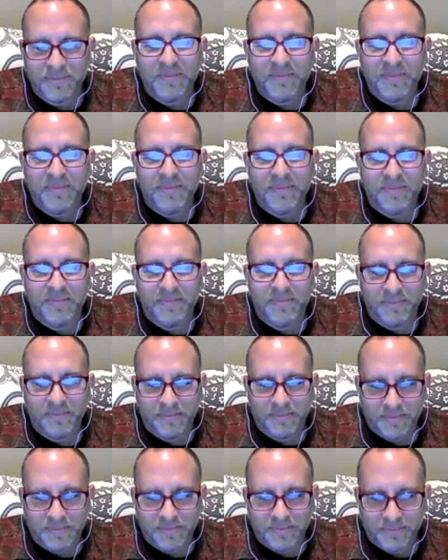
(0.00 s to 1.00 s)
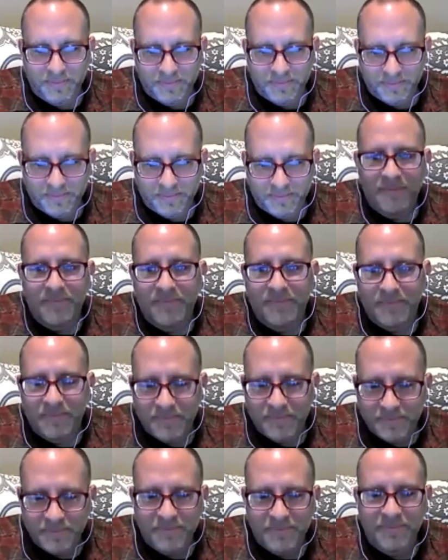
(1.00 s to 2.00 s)

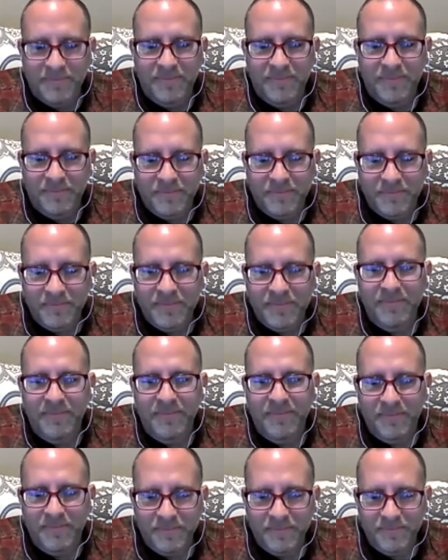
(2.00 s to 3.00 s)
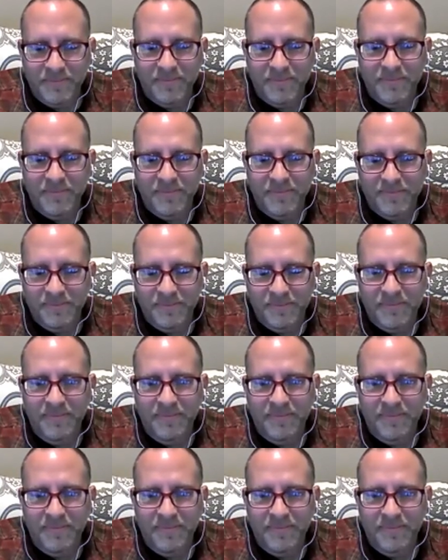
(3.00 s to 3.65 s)
(silent)